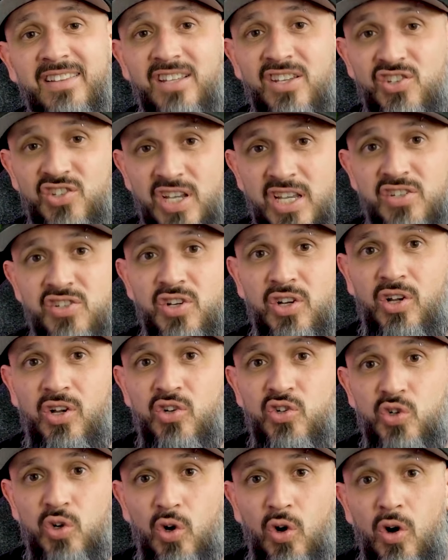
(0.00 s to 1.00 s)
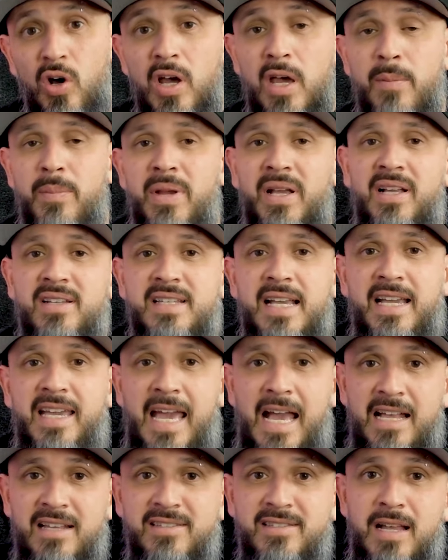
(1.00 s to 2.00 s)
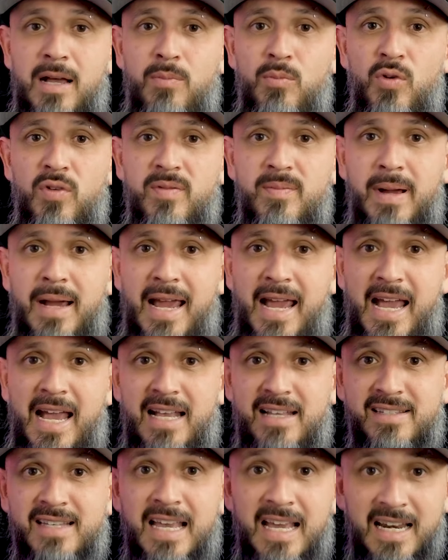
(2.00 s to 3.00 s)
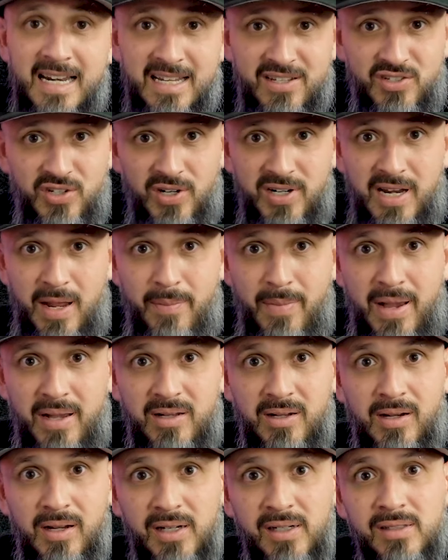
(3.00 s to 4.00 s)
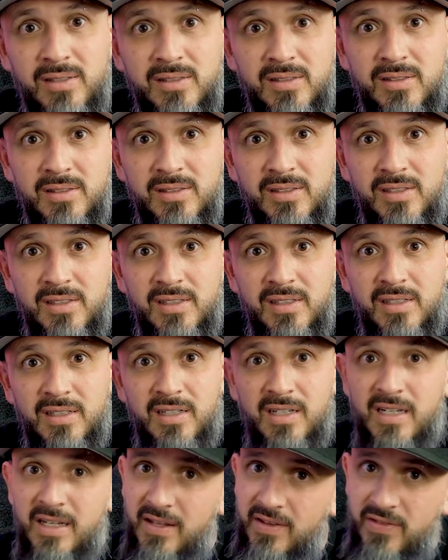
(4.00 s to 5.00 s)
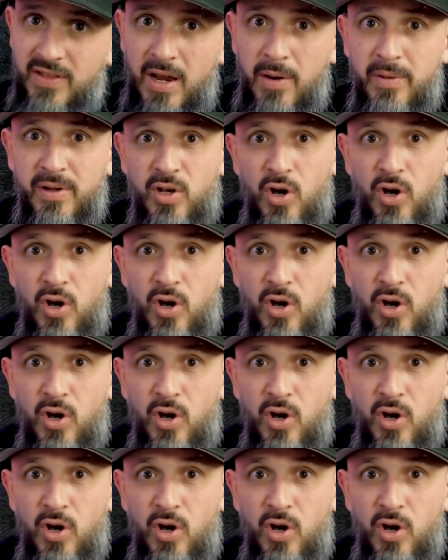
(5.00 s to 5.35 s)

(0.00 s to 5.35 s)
the gesture control because I can't stop moving my hands. Let's turn that back on. There we